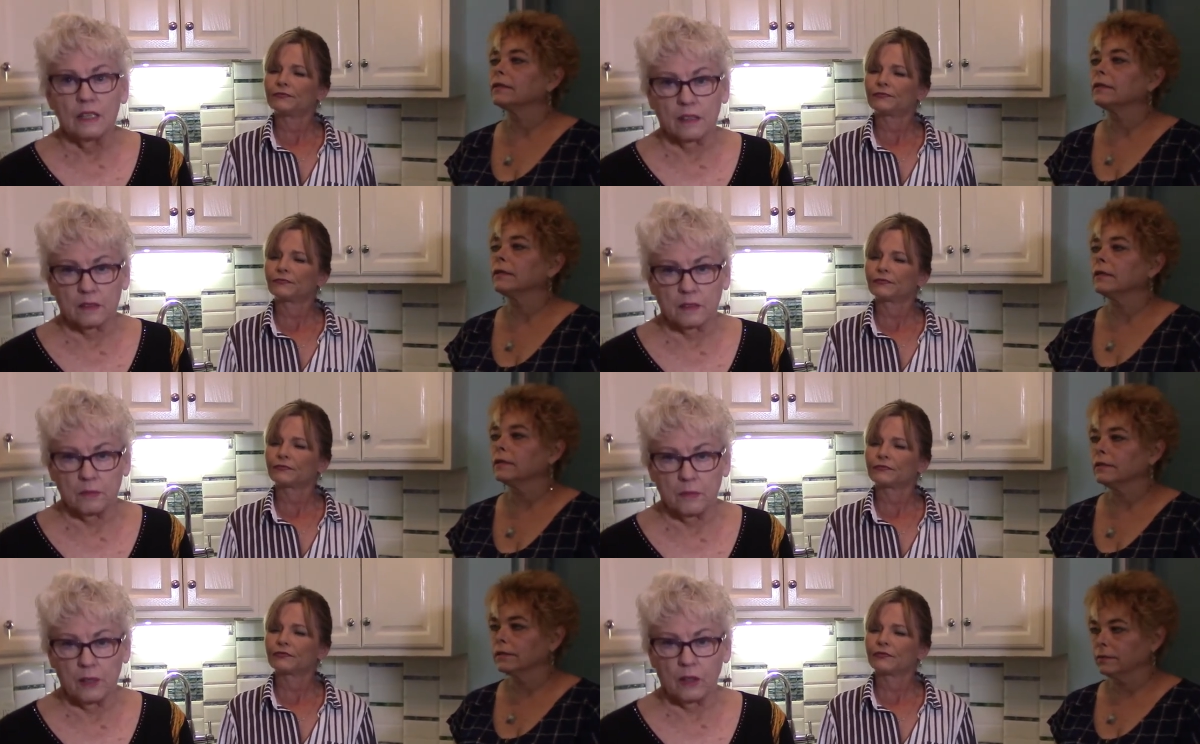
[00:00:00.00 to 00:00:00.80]
Speaker 1: the
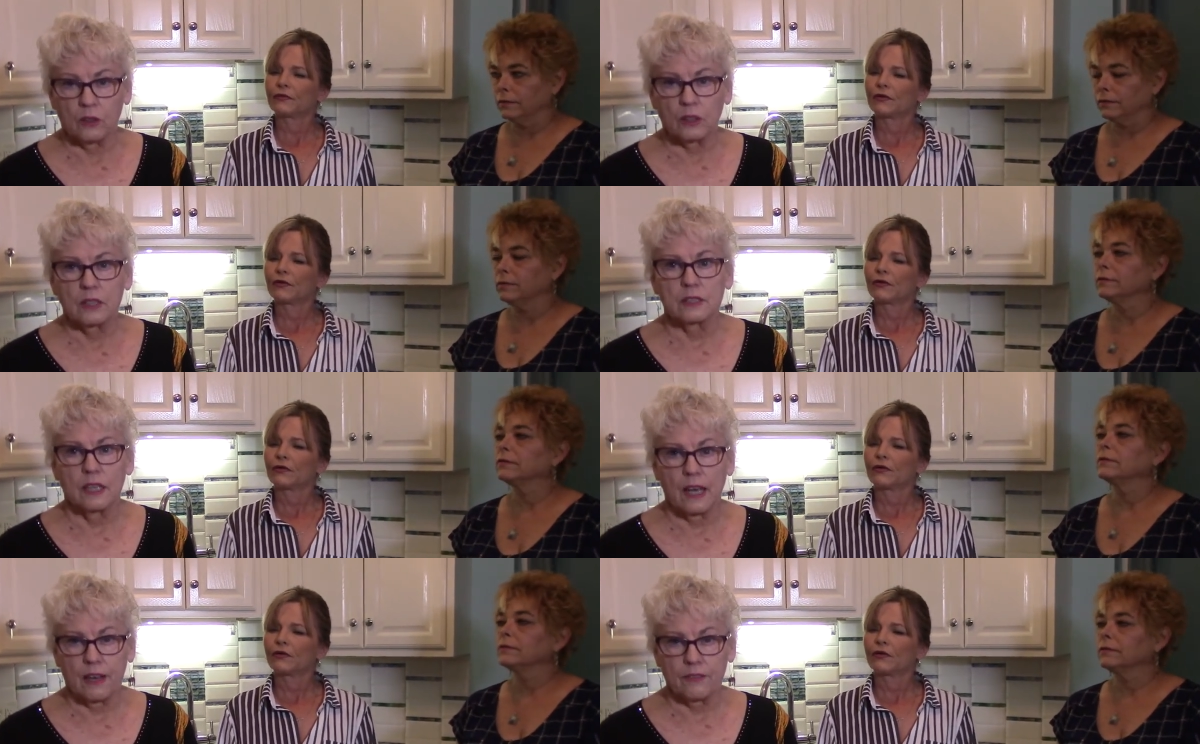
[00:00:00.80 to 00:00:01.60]
milk, the
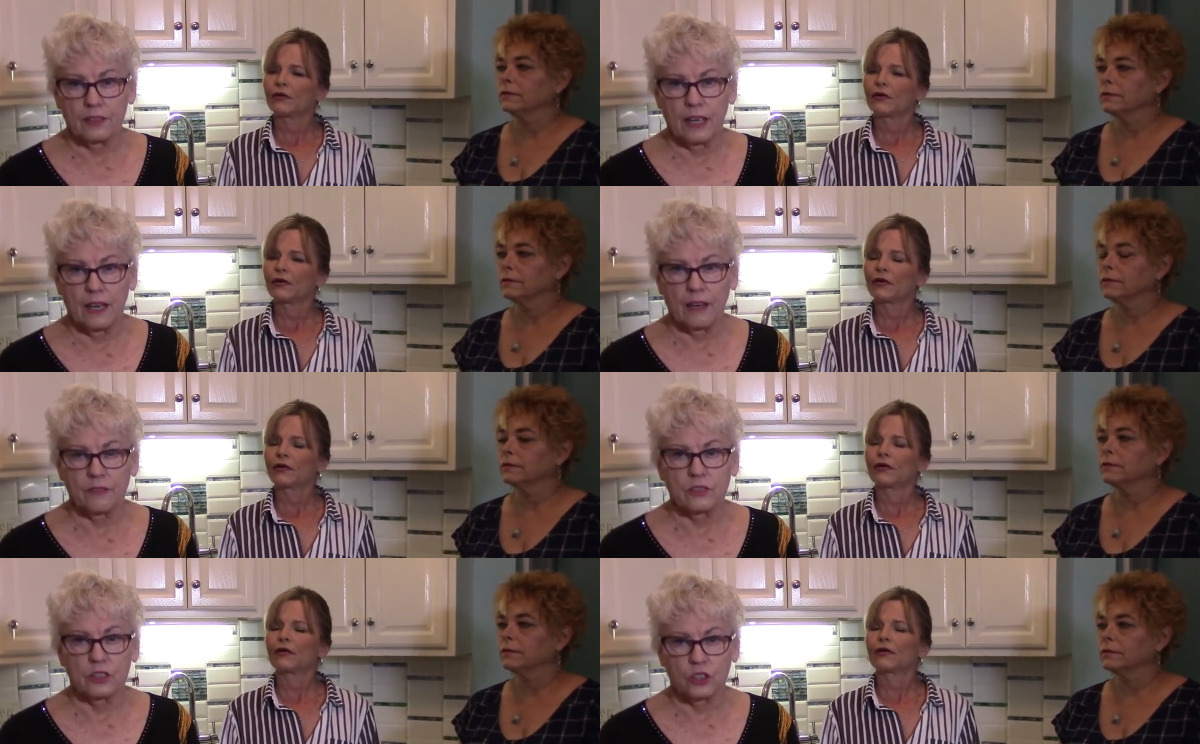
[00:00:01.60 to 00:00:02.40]
half and half, the